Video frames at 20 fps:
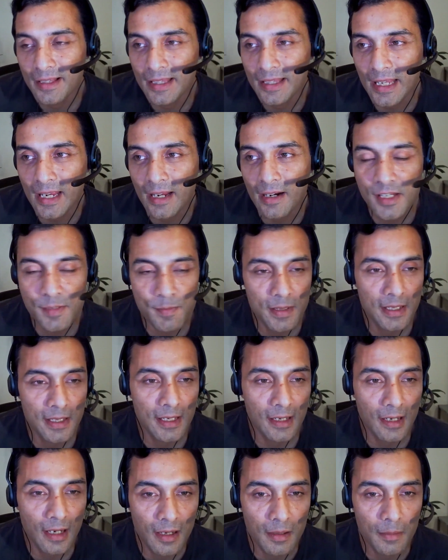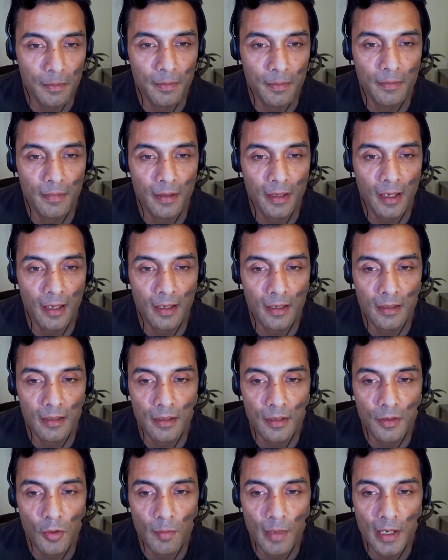They are speaking up,
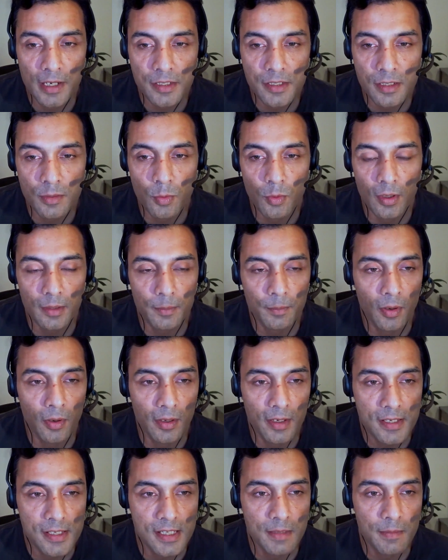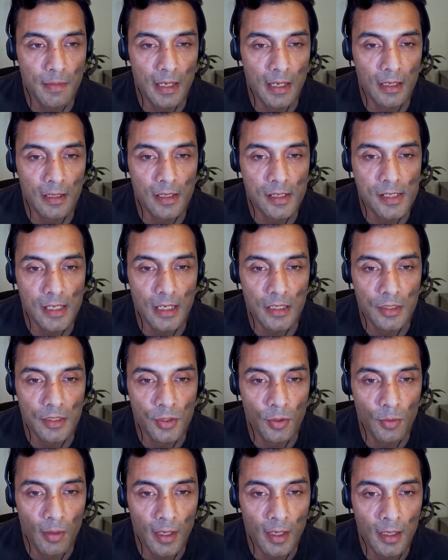and no matter what policymakers are
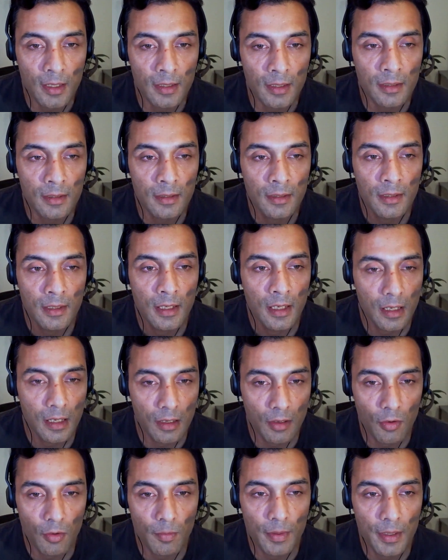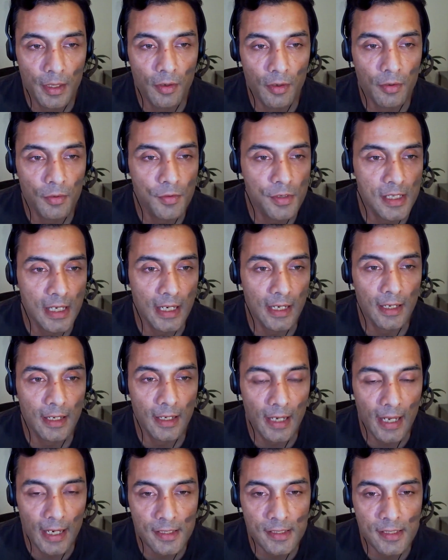doing globally or who's getting
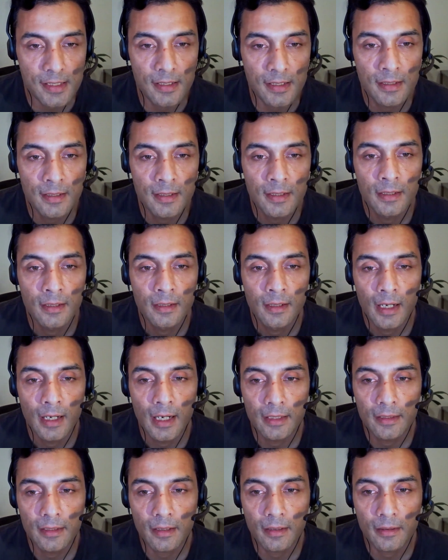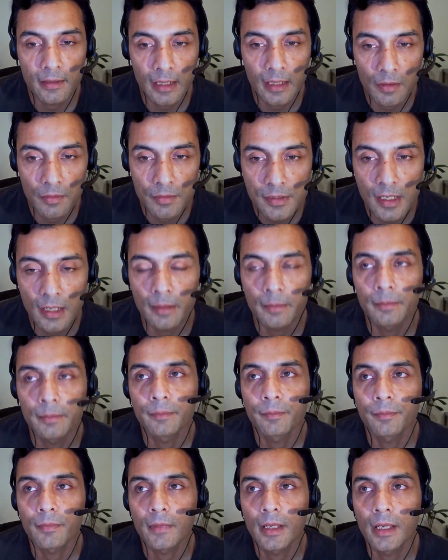elected, I think ground up,
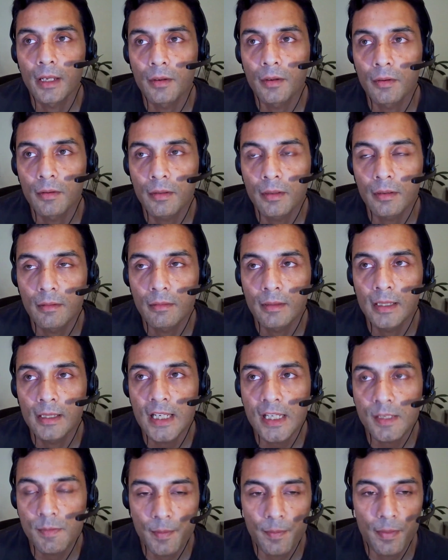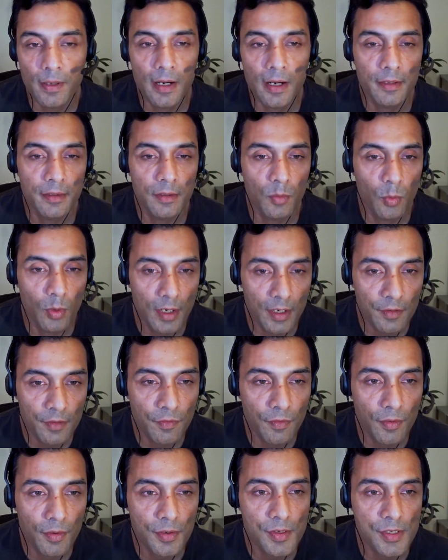these people are in the
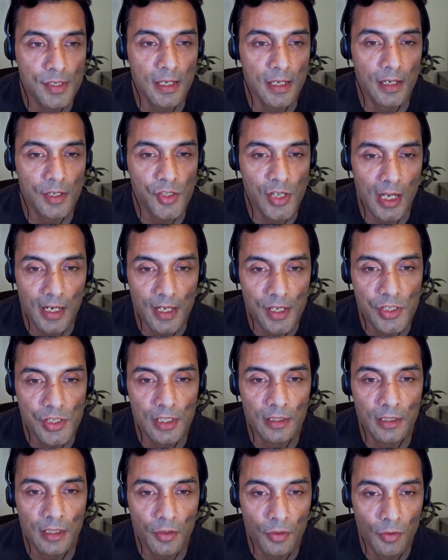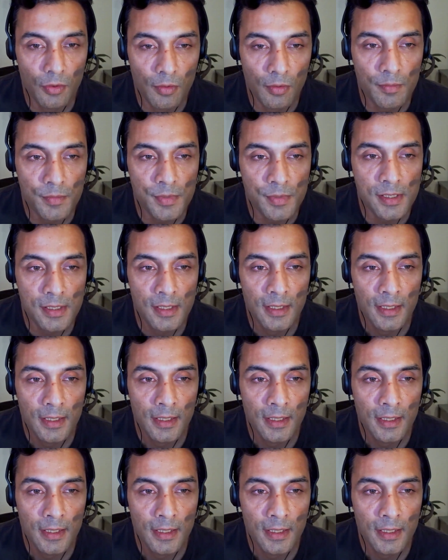workforce, they're challenging the norms,